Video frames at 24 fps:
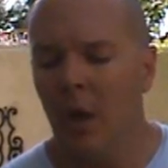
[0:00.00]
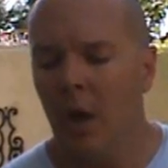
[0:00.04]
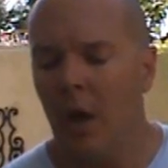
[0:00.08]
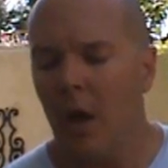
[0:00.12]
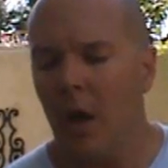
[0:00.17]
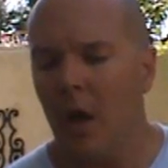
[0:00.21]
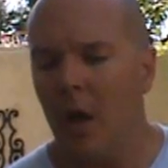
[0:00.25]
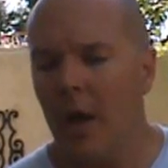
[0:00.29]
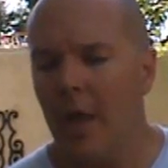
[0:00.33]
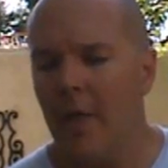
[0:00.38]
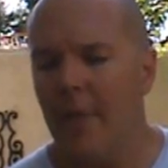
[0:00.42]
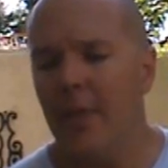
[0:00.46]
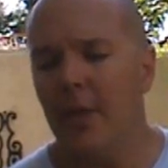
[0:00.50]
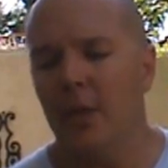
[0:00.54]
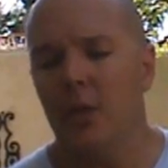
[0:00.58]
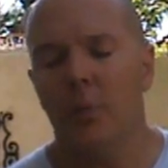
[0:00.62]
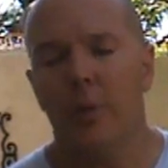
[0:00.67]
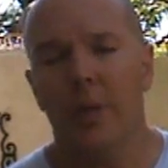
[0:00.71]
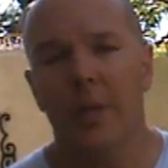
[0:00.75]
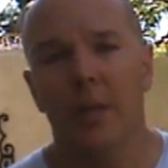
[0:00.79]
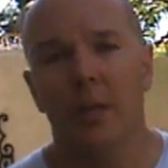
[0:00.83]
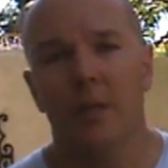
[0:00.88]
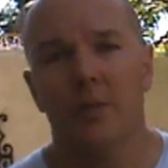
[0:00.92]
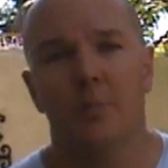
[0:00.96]
And then you
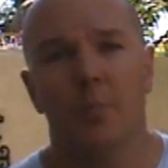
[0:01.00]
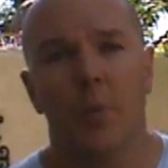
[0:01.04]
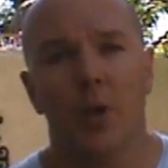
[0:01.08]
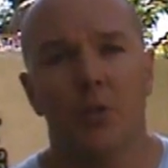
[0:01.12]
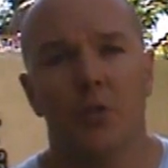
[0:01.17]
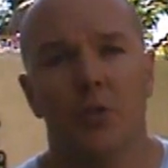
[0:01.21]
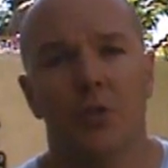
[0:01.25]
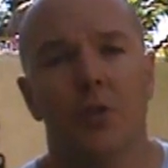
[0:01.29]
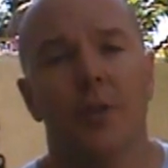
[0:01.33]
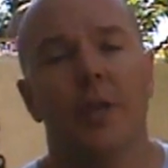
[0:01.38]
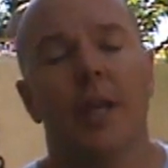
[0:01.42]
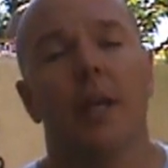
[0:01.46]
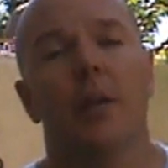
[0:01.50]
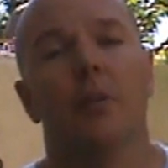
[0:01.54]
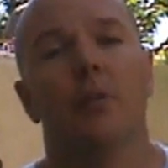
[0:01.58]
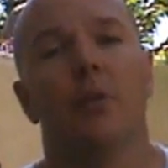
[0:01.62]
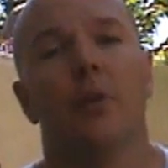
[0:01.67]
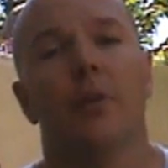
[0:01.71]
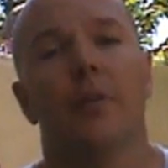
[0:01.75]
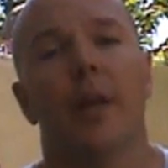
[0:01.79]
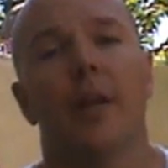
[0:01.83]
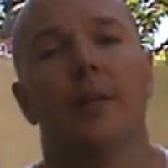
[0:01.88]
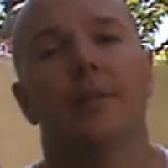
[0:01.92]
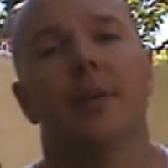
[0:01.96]
eat as much as you can
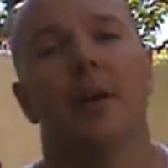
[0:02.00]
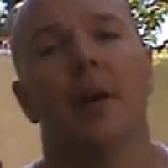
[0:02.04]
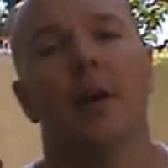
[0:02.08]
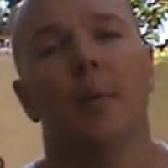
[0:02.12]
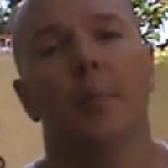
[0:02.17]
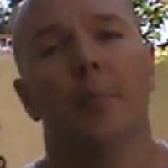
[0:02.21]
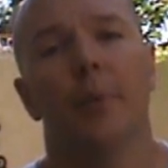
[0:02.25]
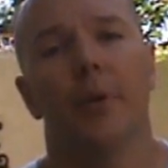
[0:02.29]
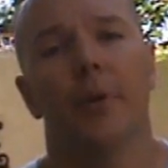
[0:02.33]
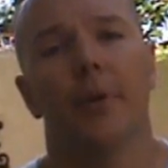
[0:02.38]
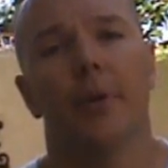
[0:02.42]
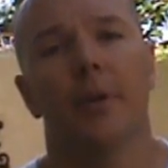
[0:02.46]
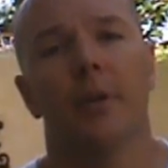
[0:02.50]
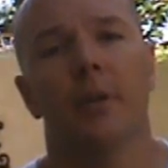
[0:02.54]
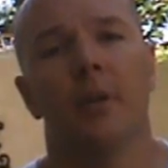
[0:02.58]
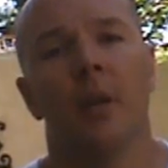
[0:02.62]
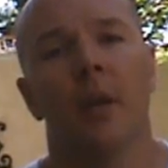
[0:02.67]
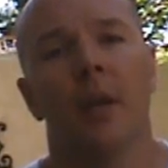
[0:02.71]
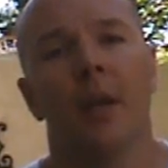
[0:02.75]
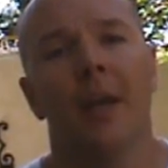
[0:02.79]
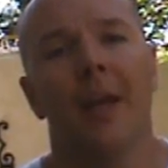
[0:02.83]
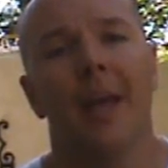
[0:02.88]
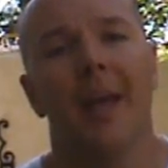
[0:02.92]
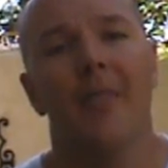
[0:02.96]
during that time period,
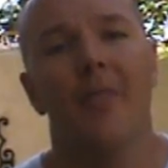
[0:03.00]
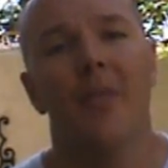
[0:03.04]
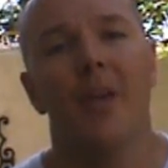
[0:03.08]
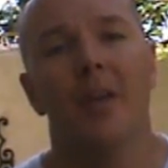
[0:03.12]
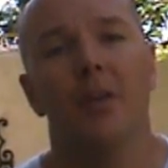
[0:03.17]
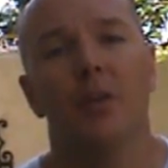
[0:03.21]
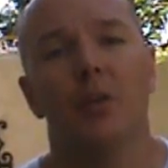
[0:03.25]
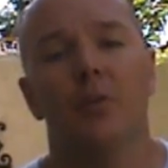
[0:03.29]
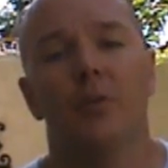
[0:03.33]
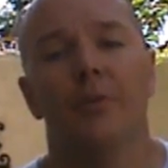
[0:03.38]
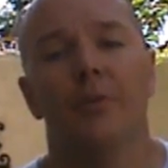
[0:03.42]
and then you